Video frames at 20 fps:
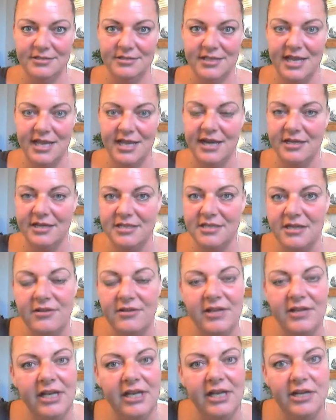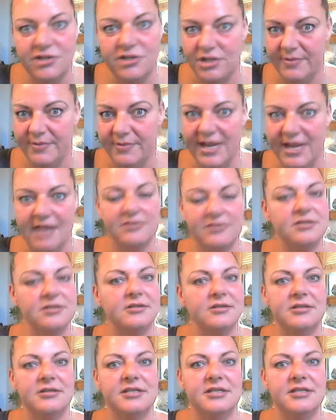getting to know the leadership
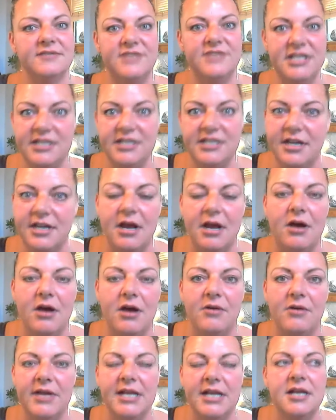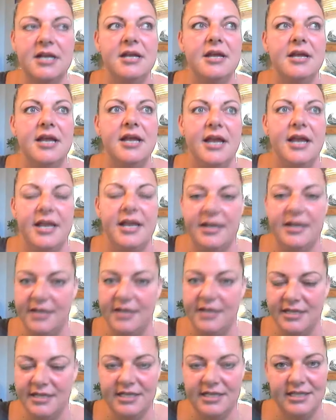councils of TTO,
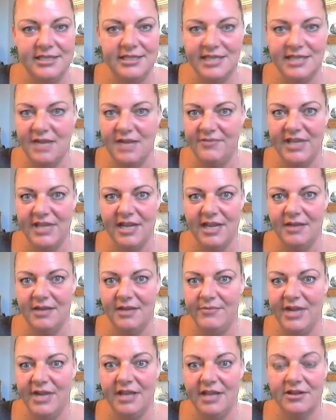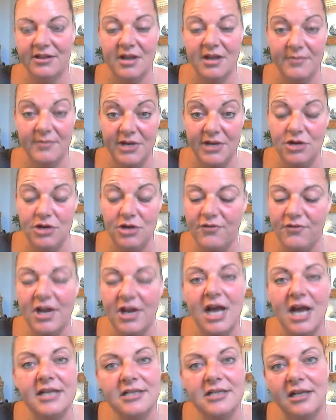and did the same thing in my other company. You've
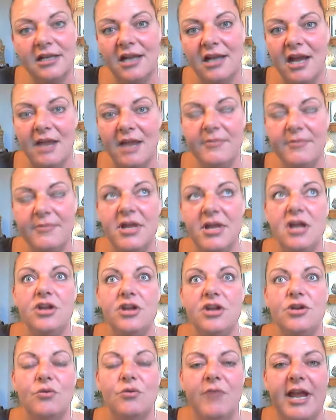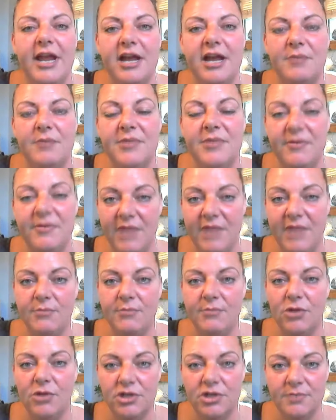got to climb your way up
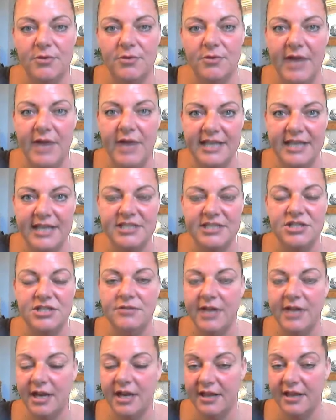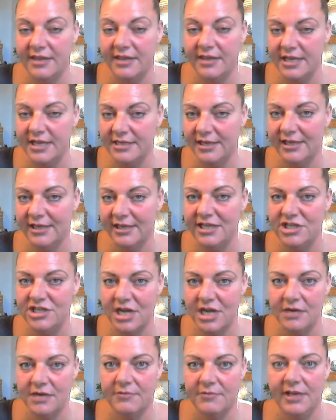in multiple ways, doing it authentically,
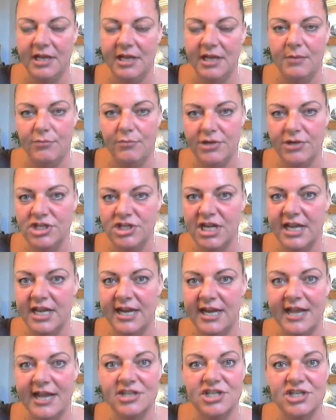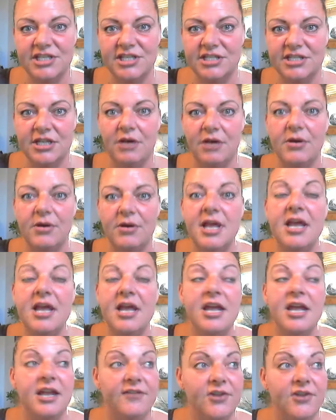genuinely, and bridging connections. So
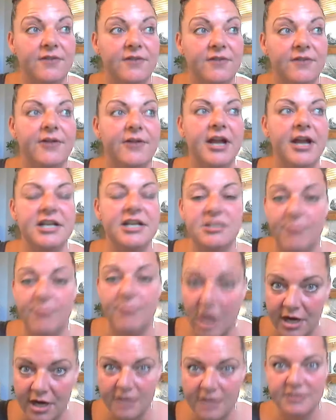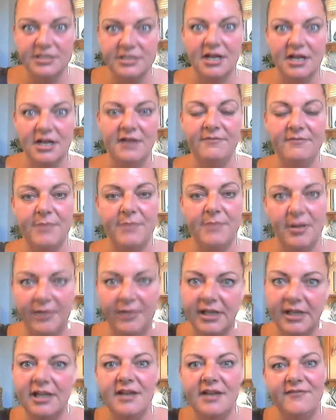if you're afraid to market yourself
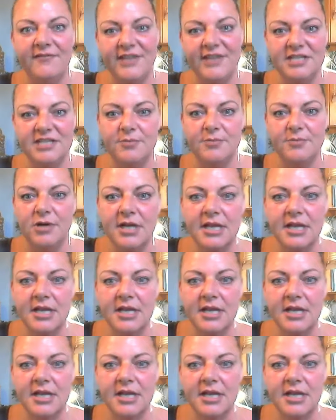publicly on Facebook,